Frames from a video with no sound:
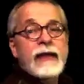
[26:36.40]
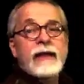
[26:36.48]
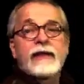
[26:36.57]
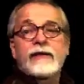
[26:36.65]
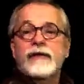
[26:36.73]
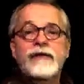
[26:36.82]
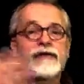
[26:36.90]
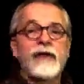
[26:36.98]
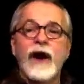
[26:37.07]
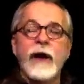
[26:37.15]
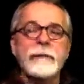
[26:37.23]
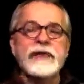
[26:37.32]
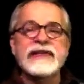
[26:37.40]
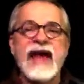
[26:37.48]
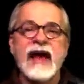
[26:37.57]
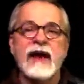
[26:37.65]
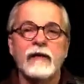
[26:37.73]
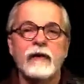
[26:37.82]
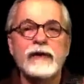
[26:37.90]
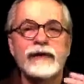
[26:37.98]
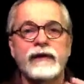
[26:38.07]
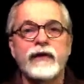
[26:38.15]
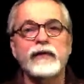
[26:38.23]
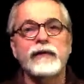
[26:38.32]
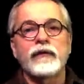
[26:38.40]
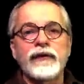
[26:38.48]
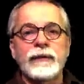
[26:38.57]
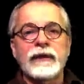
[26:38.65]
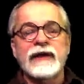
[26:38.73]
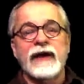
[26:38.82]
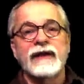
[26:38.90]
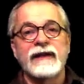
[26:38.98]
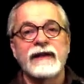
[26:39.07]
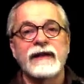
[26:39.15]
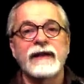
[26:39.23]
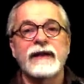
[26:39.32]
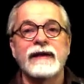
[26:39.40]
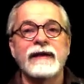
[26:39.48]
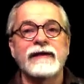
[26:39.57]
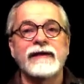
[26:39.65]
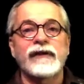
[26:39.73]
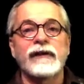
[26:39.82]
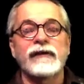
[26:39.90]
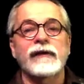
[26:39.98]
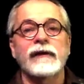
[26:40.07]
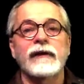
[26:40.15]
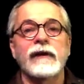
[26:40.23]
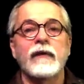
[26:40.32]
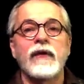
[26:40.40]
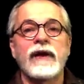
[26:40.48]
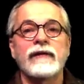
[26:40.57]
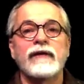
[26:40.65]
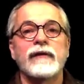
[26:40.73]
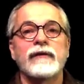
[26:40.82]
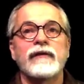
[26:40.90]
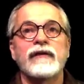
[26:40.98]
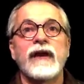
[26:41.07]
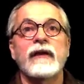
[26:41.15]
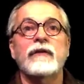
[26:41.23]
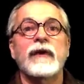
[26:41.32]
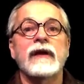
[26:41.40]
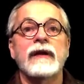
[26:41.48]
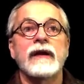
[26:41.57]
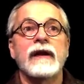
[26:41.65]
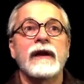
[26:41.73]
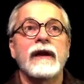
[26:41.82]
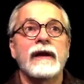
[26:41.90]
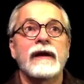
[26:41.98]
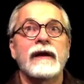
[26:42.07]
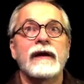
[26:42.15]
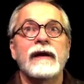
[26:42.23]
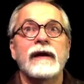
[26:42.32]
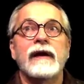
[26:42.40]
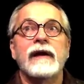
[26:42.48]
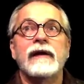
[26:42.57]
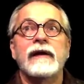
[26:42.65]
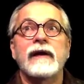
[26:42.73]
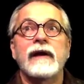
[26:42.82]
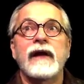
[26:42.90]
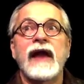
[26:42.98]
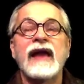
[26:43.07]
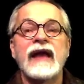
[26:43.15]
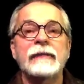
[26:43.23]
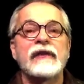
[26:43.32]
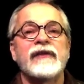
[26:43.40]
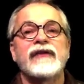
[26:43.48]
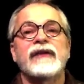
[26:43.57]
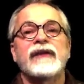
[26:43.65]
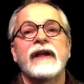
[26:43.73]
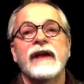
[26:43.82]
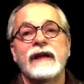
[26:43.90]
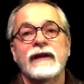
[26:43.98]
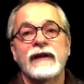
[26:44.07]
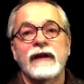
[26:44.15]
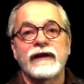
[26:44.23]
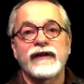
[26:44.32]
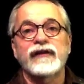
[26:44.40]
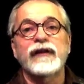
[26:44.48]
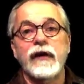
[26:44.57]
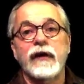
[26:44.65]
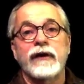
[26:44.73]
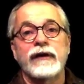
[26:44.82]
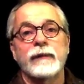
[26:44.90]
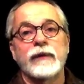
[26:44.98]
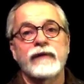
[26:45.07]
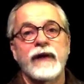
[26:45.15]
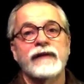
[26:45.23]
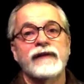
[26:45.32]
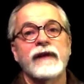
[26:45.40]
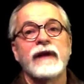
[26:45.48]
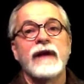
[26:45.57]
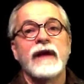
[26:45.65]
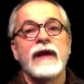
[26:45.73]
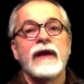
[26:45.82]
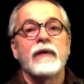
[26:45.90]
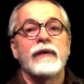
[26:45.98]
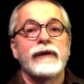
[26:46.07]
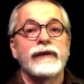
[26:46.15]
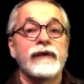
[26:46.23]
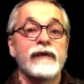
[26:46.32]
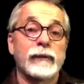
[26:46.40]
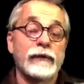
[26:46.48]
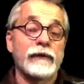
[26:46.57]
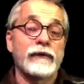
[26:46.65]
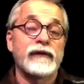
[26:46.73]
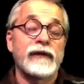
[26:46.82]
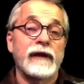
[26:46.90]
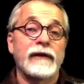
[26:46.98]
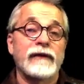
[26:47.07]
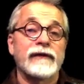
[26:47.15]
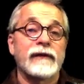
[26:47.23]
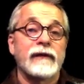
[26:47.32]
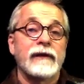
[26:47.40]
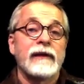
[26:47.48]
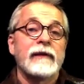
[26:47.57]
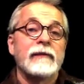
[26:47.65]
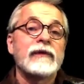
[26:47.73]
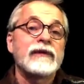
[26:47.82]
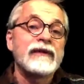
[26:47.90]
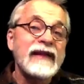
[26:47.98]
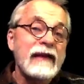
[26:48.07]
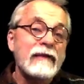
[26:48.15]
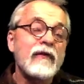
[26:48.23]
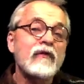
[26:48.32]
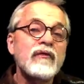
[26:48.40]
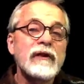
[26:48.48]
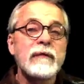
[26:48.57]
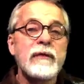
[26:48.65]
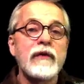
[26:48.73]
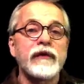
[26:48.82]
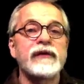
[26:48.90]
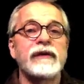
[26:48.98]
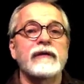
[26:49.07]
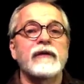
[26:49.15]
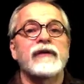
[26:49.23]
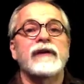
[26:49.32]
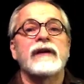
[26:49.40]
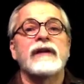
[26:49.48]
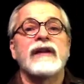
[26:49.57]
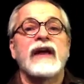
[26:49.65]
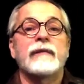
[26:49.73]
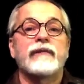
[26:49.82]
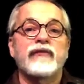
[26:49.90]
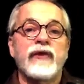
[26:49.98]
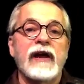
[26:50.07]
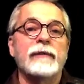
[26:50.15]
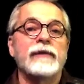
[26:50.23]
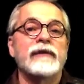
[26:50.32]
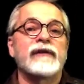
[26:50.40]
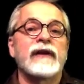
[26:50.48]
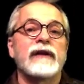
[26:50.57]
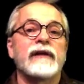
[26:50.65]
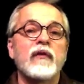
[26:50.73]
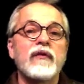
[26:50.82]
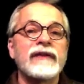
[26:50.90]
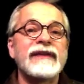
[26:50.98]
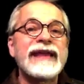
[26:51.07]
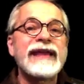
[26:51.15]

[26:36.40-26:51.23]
So just up and down with a cool rhythmic idea is a way to generate a hand position and a start on improvising with these blues scales. But today we're really mostly interested in that bright blues scale, the one that